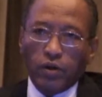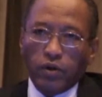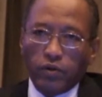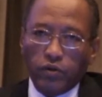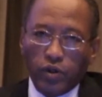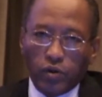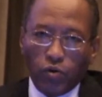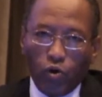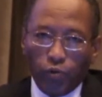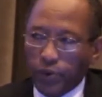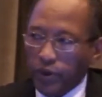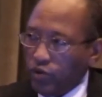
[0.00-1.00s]
the
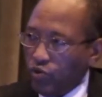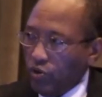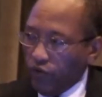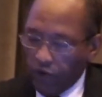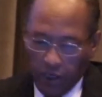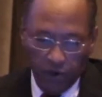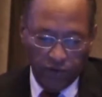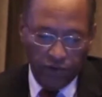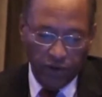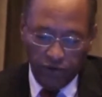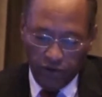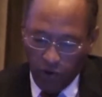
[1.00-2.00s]
corporate
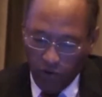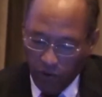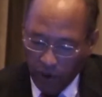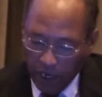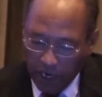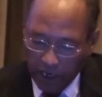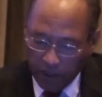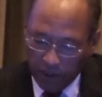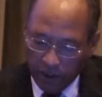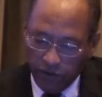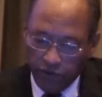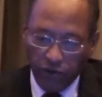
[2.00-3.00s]
universities, the online, the
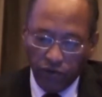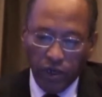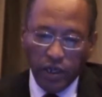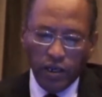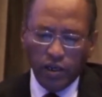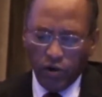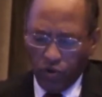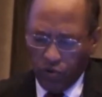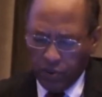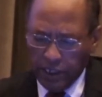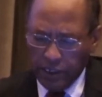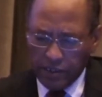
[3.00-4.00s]
distance learning, all
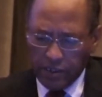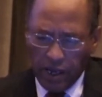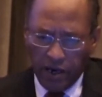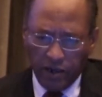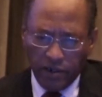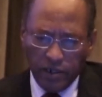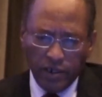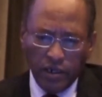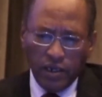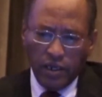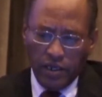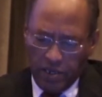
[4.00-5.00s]
these are
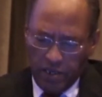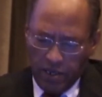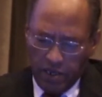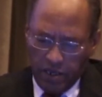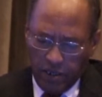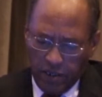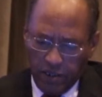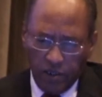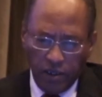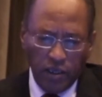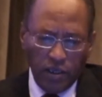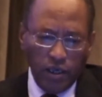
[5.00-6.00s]

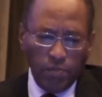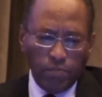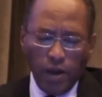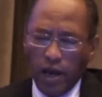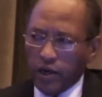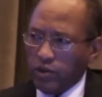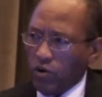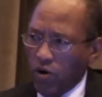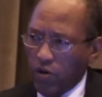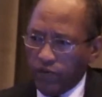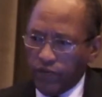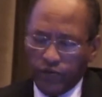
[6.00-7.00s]
the impact
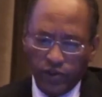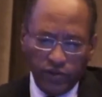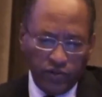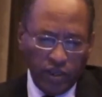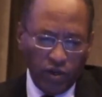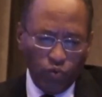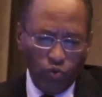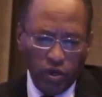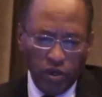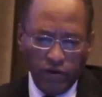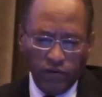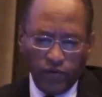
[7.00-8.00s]
of the third
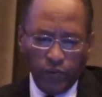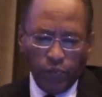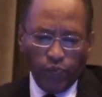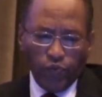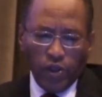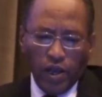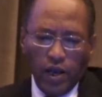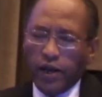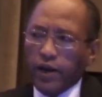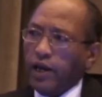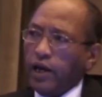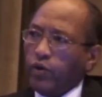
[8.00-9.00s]
wave.
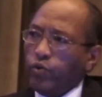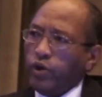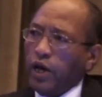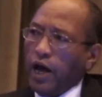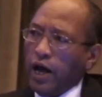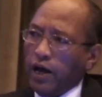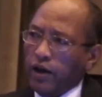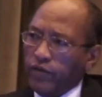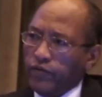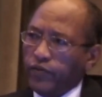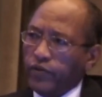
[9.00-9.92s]
And now we have